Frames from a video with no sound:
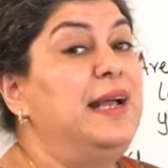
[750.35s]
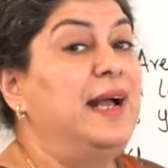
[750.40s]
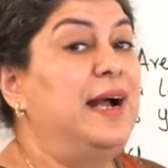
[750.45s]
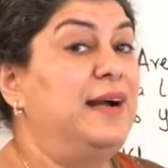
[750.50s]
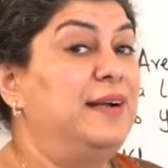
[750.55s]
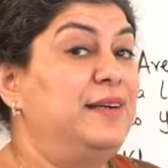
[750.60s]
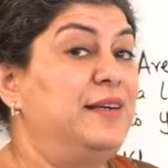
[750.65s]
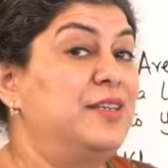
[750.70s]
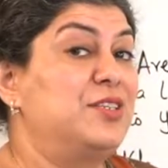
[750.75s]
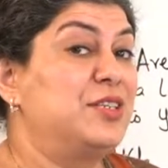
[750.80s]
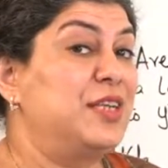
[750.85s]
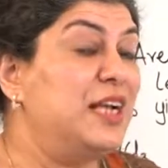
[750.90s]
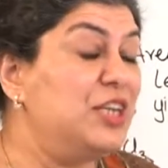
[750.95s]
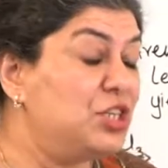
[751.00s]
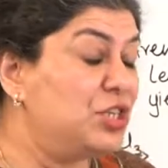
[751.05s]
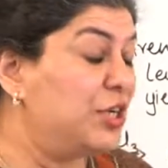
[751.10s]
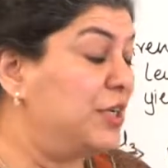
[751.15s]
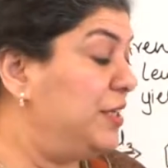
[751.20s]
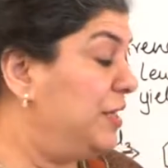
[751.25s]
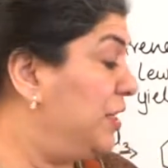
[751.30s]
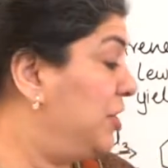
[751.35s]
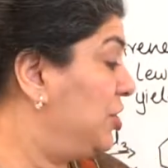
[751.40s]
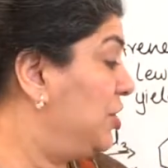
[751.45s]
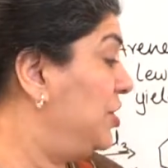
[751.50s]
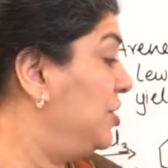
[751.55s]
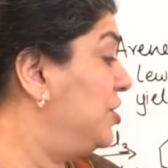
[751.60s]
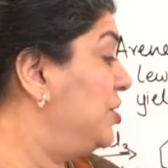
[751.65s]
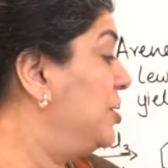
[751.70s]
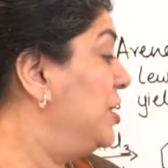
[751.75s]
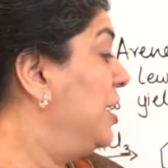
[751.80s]
under such
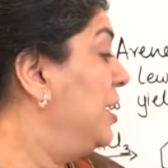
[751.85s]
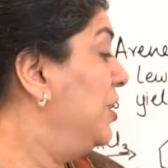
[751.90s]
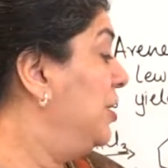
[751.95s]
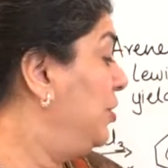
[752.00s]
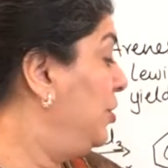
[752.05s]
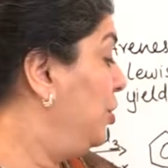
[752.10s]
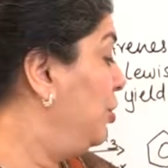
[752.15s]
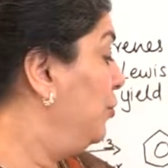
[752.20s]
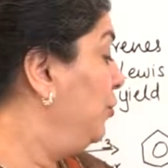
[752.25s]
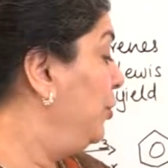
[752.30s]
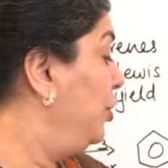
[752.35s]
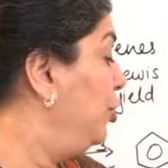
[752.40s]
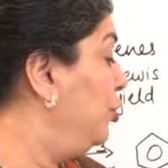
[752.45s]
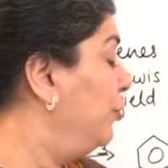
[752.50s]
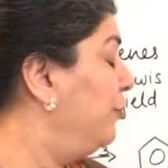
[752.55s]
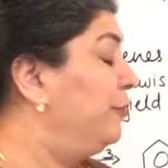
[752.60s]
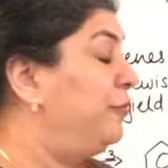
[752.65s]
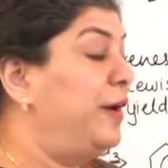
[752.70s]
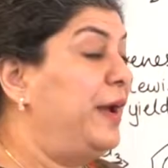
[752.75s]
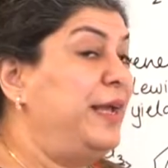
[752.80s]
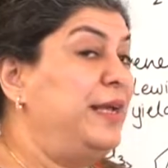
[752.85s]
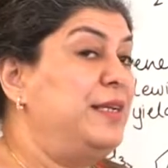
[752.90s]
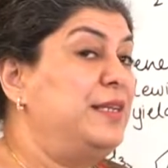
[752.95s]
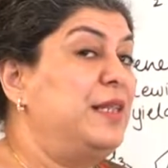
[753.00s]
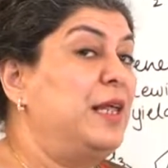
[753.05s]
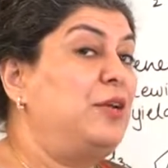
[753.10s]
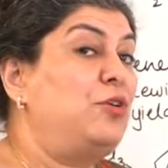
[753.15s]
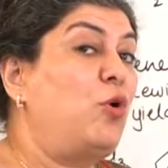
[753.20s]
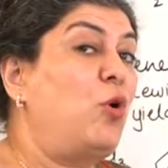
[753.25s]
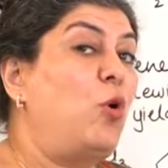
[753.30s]
conditions you find
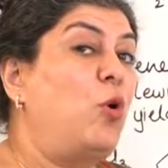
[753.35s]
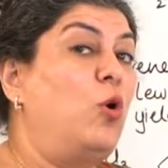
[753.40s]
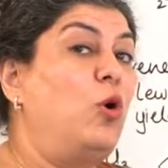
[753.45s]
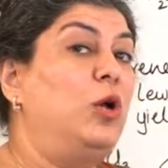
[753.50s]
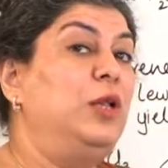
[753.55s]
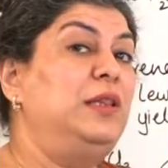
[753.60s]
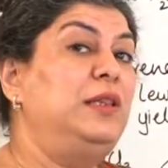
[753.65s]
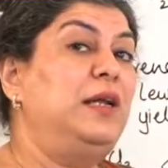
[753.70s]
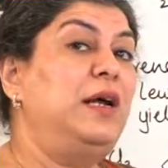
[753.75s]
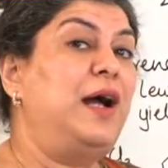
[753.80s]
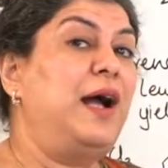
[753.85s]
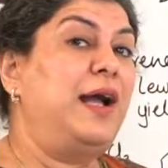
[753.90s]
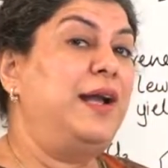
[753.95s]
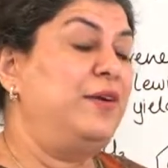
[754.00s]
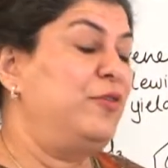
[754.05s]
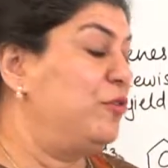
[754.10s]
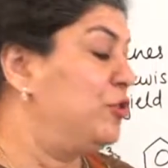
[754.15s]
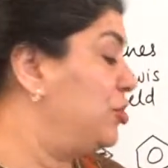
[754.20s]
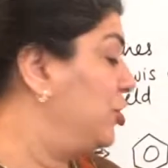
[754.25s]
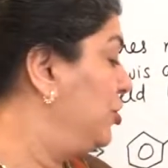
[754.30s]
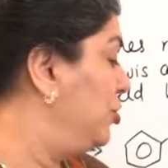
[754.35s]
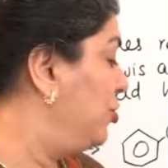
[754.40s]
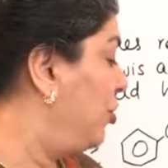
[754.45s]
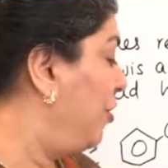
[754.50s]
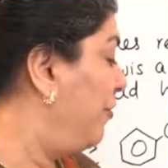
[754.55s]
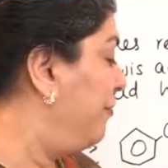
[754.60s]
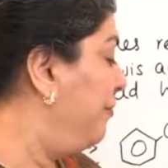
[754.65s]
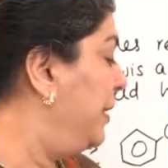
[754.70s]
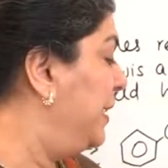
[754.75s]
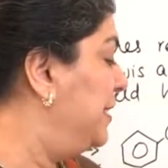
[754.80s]
that all the hydrogens
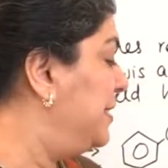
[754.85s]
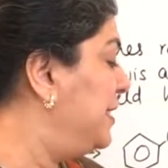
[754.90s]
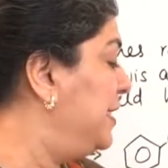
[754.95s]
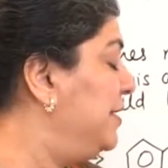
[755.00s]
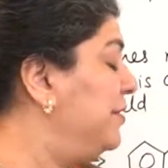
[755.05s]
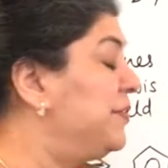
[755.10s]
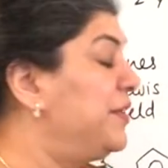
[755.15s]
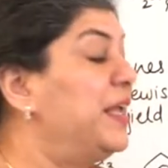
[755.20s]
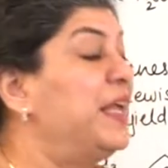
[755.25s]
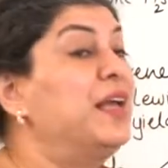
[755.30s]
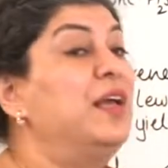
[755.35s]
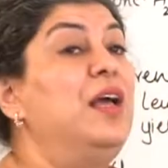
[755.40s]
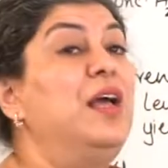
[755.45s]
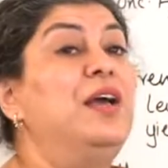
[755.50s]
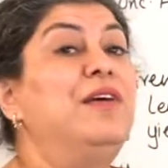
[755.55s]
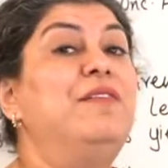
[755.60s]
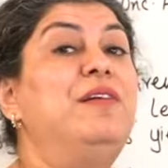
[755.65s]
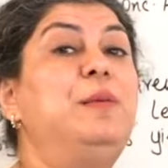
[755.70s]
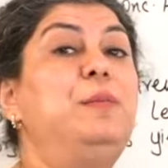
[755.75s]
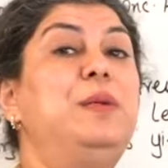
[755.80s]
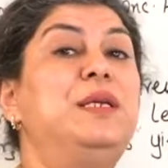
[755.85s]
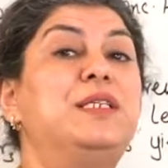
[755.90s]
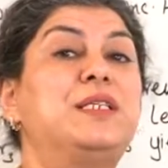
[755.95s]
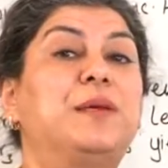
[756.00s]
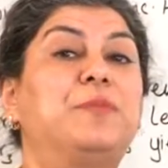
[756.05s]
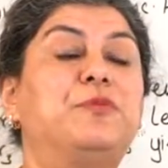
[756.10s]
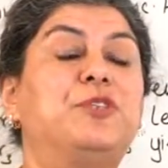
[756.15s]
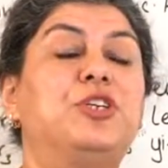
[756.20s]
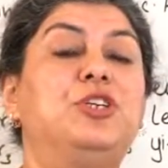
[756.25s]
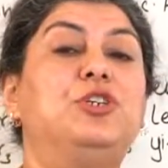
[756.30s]
of benzene ring will be
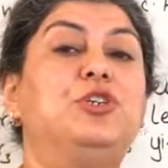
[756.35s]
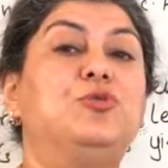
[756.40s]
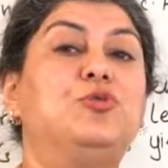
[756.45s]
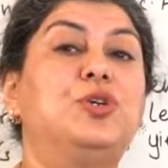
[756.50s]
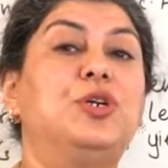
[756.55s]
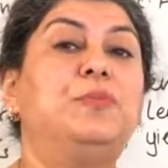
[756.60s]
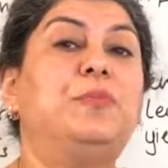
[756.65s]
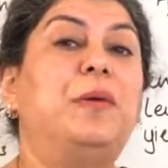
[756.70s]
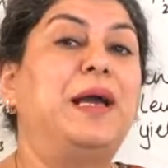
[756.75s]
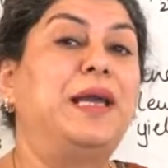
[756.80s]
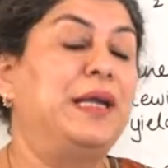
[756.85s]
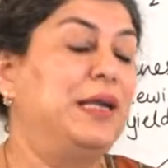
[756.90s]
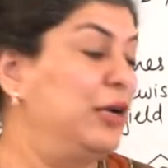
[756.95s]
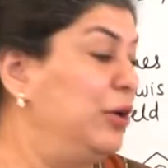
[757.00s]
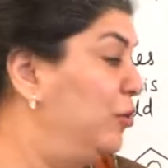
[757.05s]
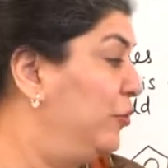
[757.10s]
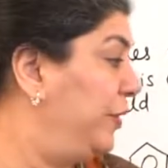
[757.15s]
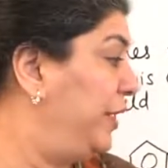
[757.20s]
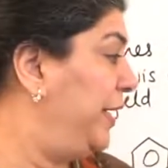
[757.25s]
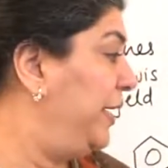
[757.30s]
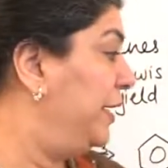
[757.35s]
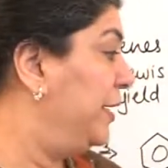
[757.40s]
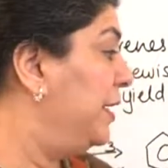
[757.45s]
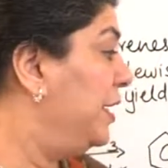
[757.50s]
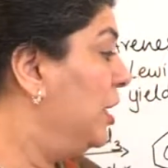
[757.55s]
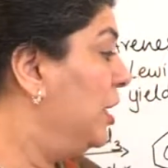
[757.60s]
substituted by chlorine.